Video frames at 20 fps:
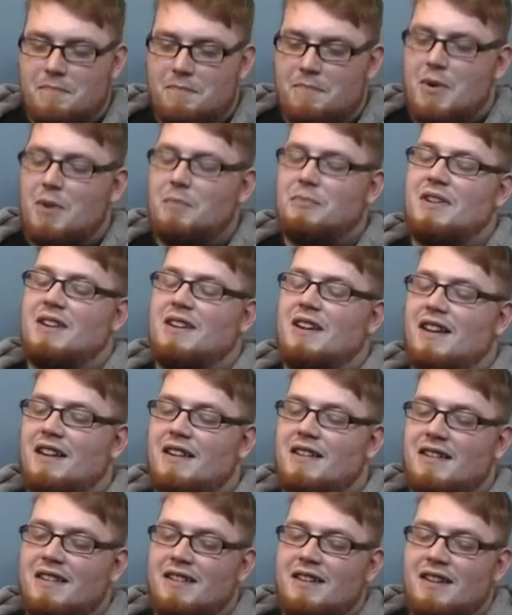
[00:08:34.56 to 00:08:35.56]
Pumpkin head.
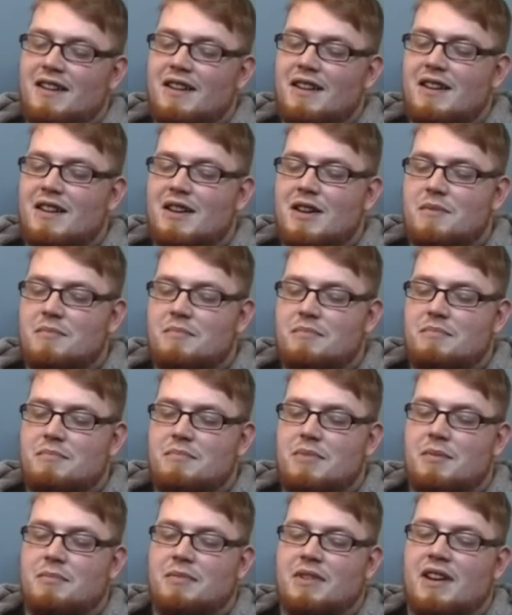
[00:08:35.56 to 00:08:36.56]

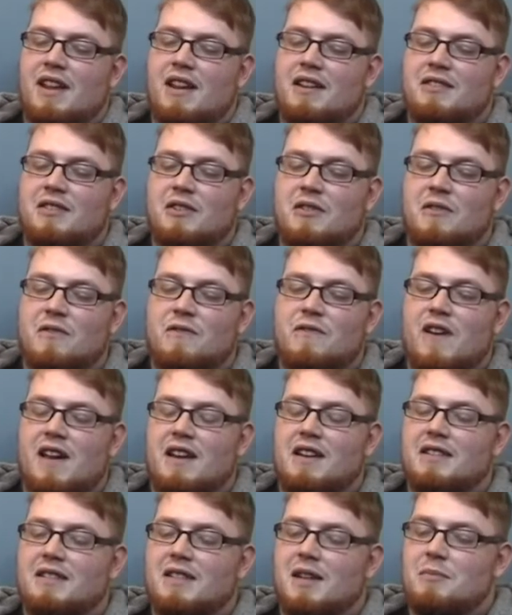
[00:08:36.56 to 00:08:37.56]
Pumpkin head is another fine
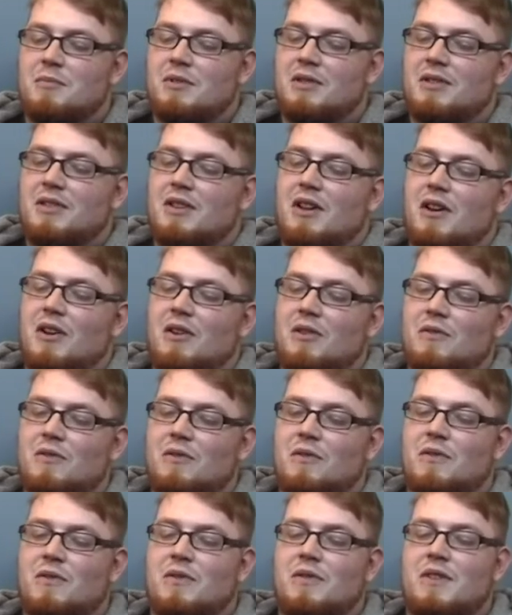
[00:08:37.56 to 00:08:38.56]
example
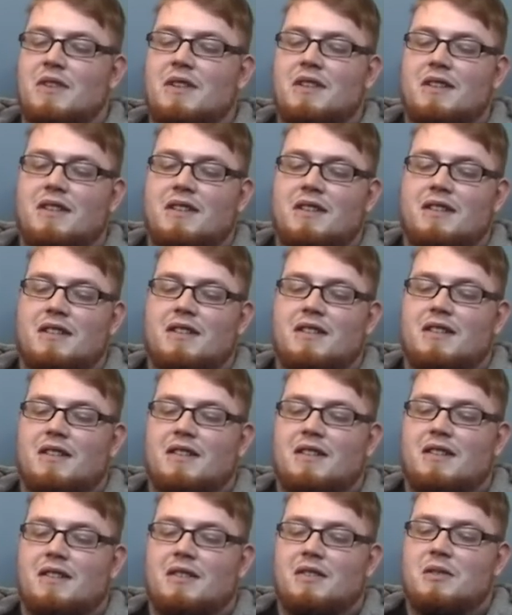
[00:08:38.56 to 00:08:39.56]
of
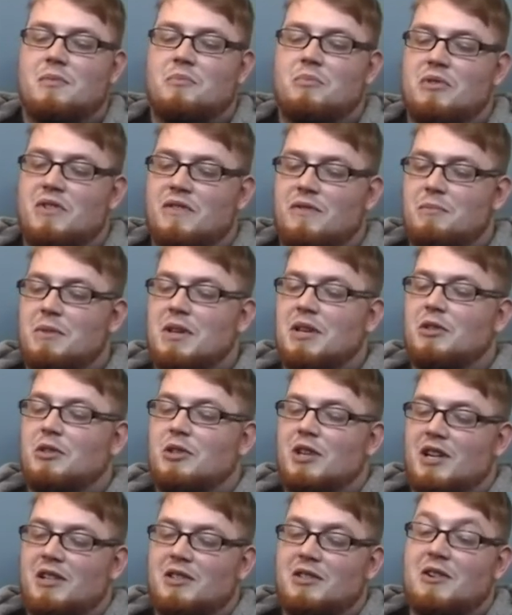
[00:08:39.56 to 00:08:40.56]
the brief being
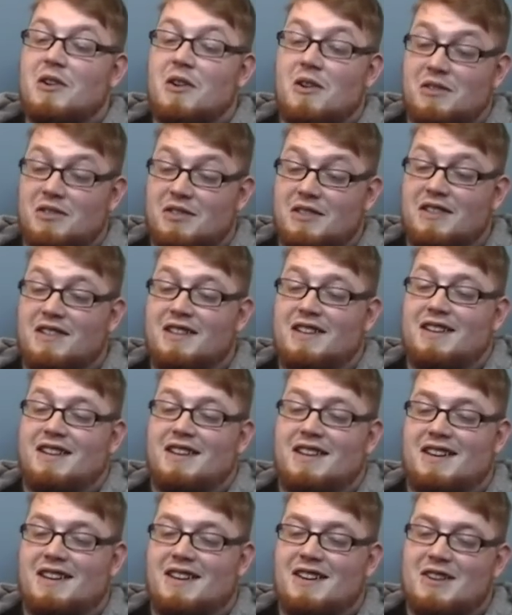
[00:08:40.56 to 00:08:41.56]
changed constantly
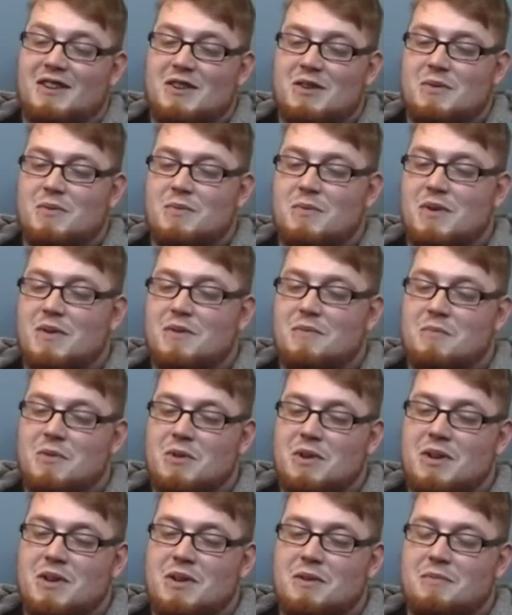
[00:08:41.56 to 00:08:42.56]
with
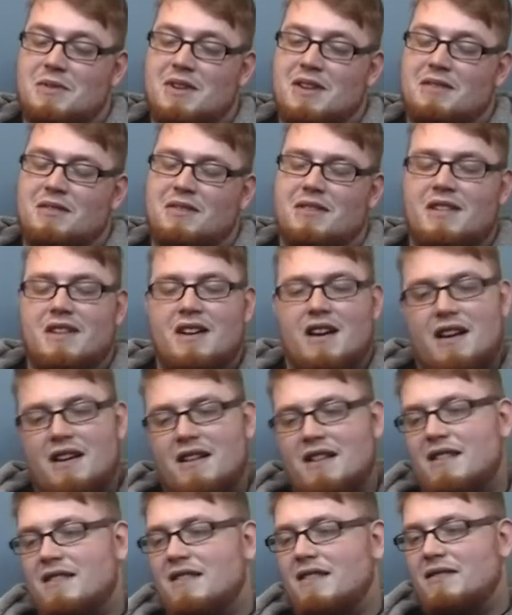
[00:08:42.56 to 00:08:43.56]
Monkey coming in going,
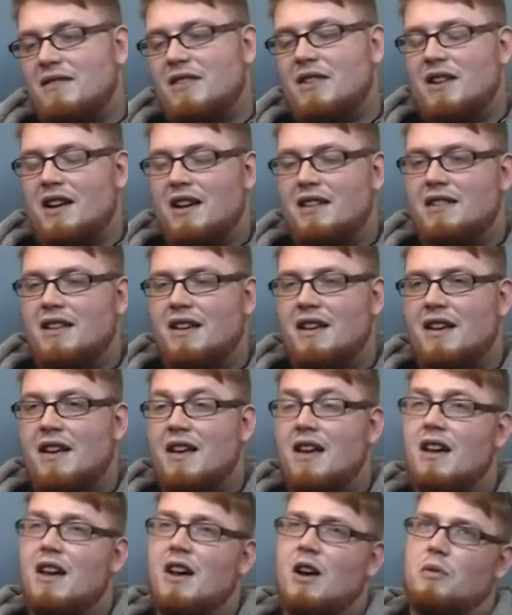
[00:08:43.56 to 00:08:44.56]
I have an idea.
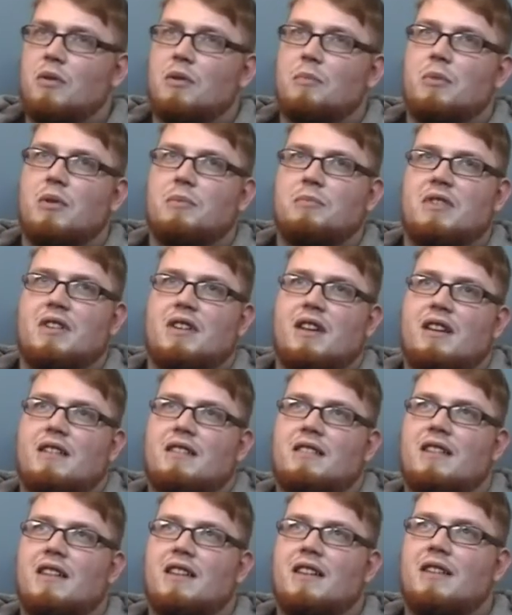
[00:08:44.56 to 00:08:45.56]
I want a pumpkin head on
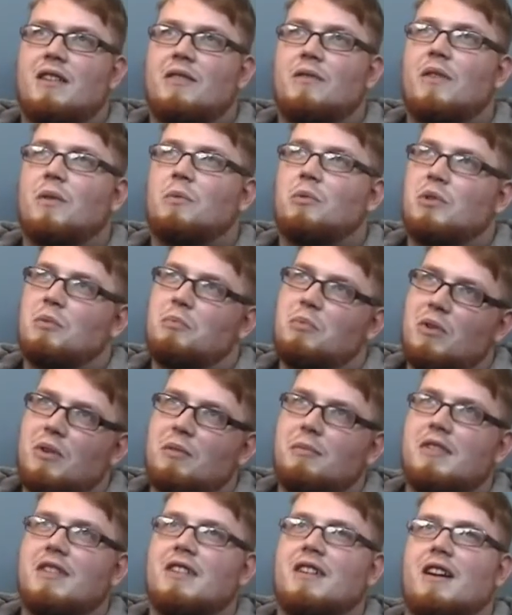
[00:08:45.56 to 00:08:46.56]
there. In fact, we should put him
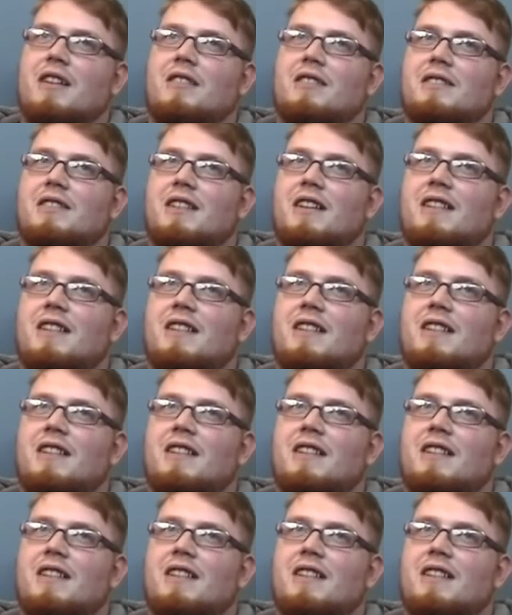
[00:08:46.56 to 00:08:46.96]
on the carousel.